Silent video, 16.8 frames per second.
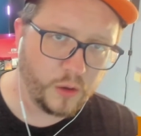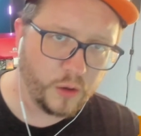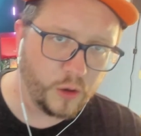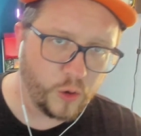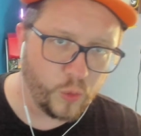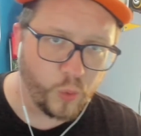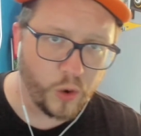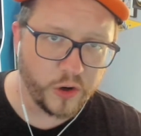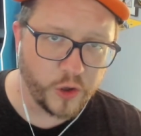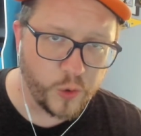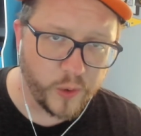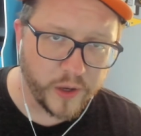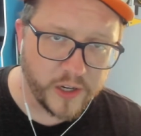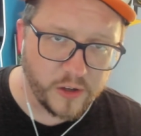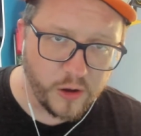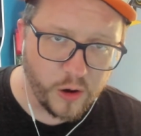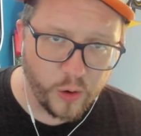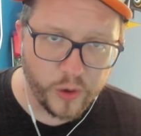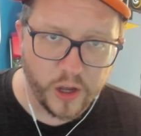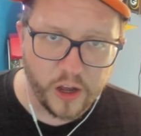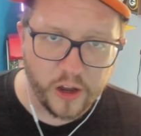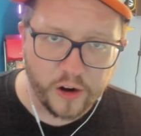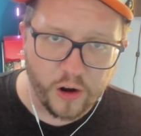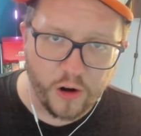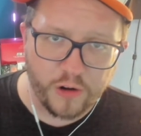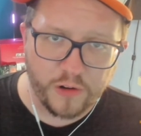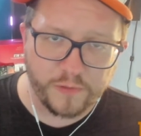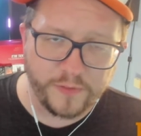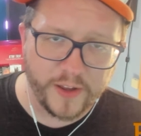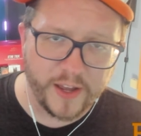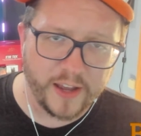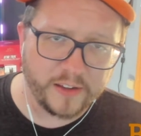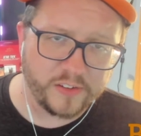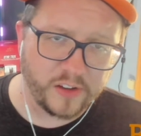One quick note on
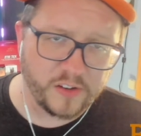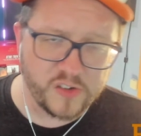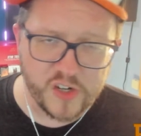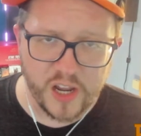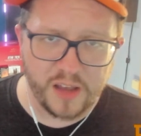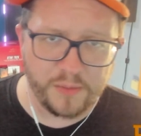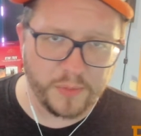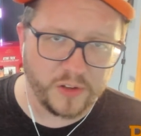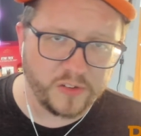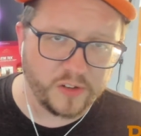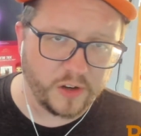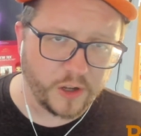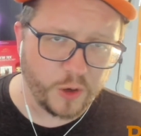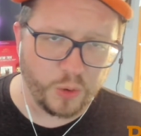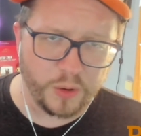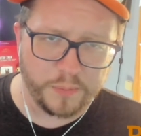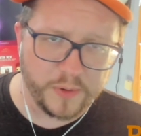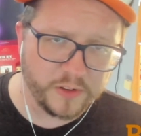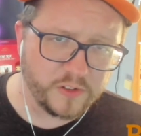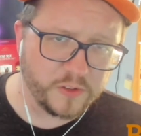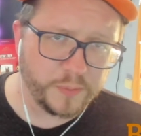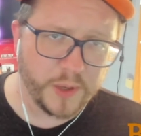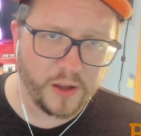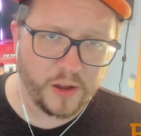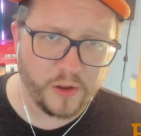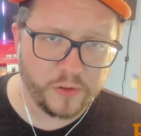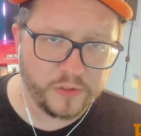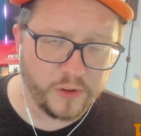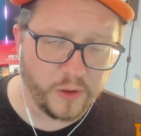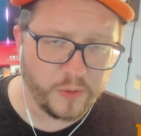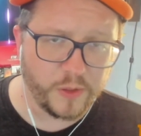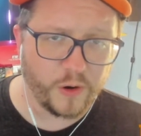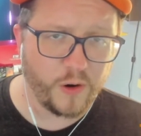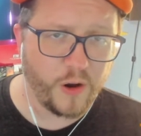artifacts, enchantments, and equipment spells.
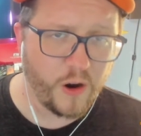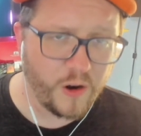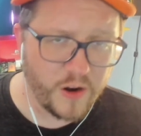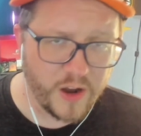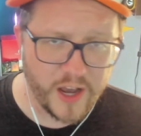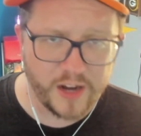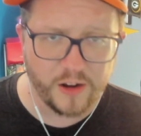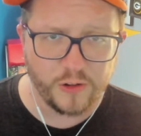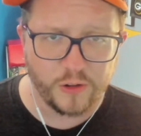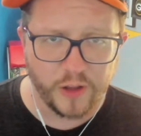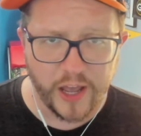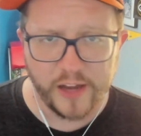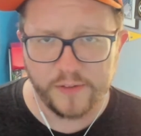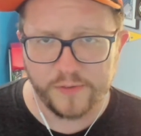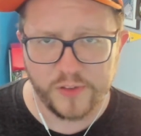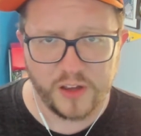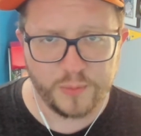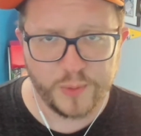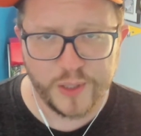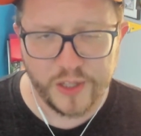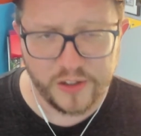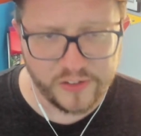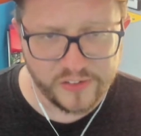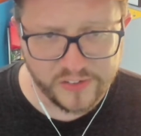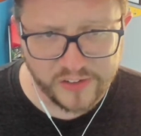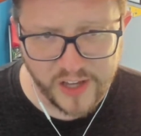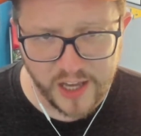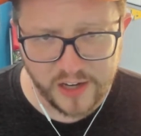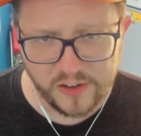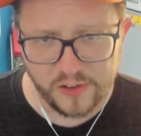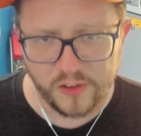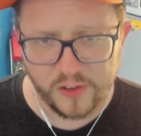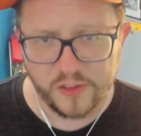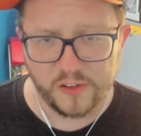There are not a lot of them in this
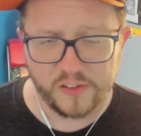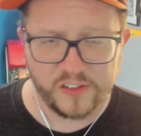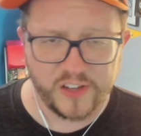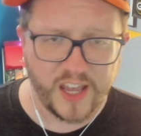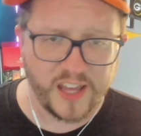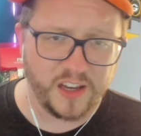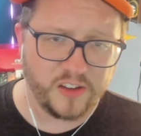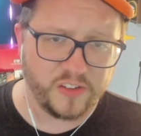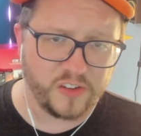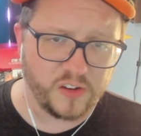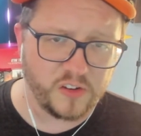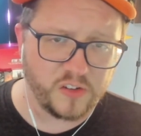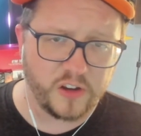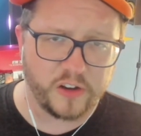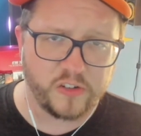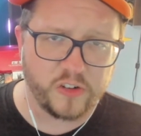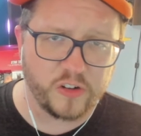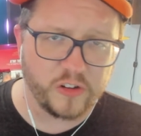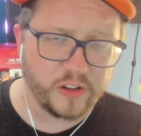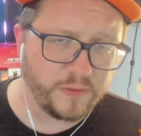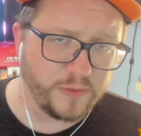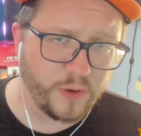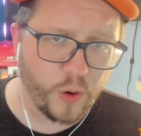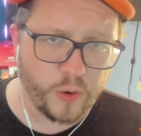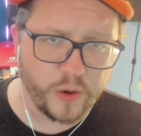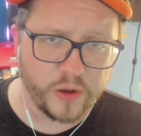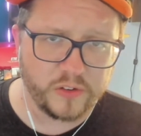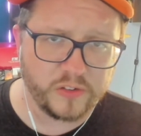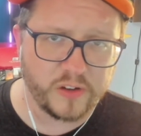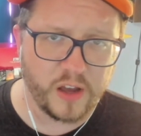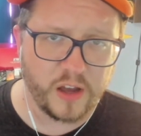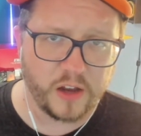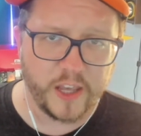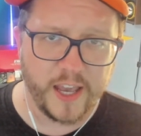set. The set is intentionally focused
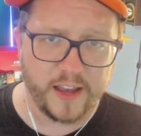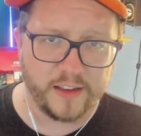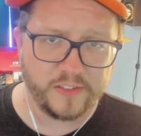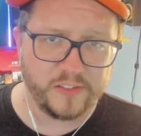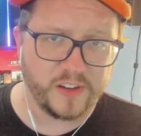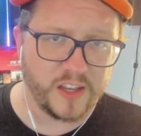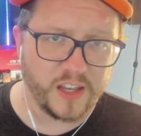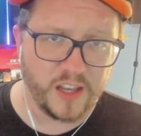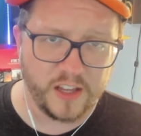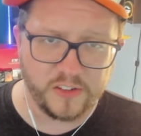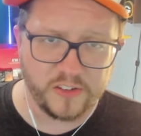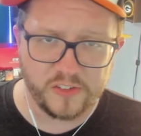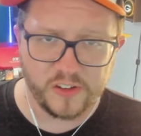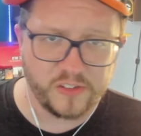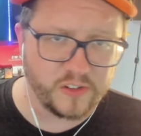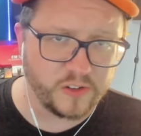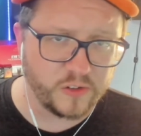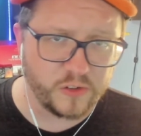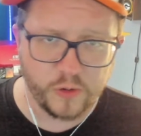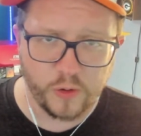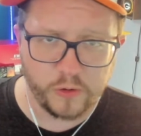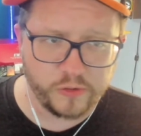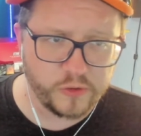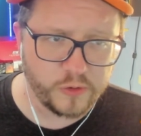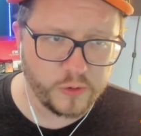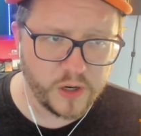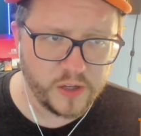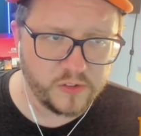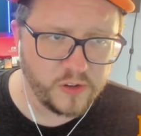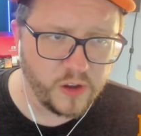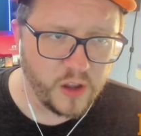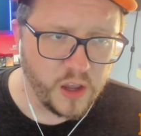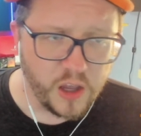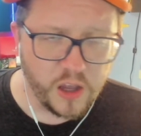on casting instants and sorceries,
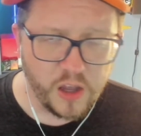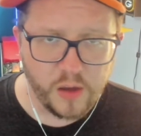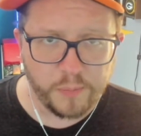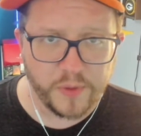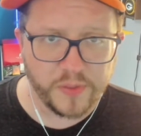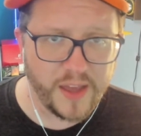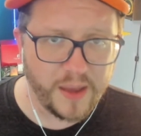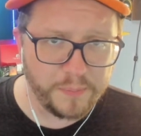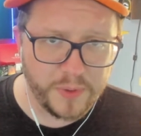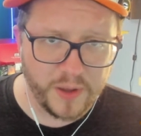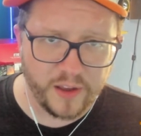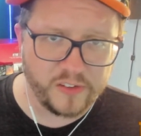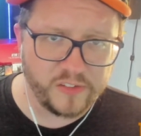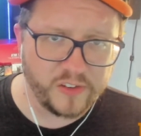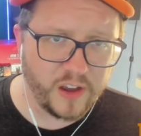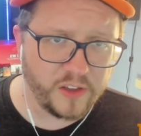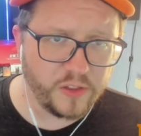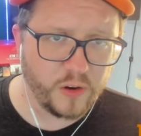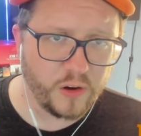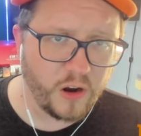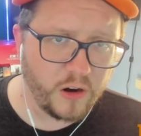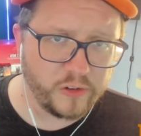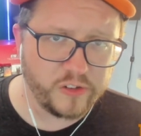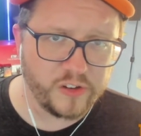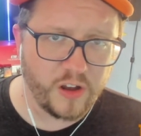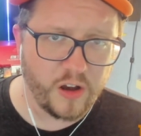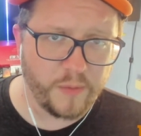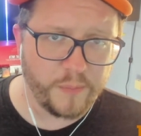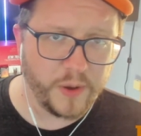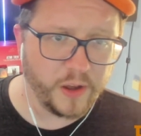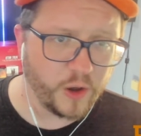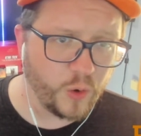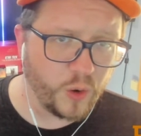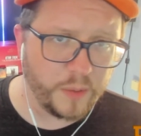but that being said, there are some
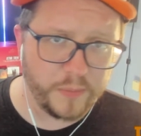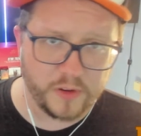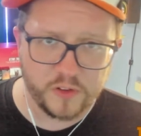equipment